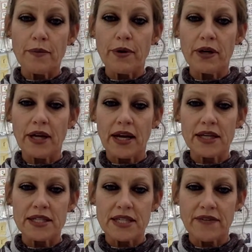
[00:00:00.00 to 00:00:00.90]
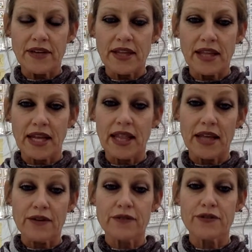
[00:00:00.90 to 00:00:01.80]
book and activity that I
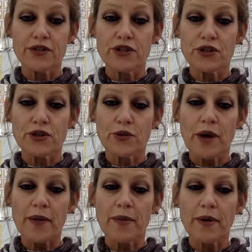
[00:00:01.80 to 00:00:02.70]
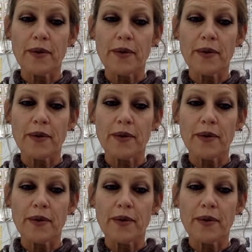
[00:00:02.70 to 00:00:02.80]
love to do to wrap up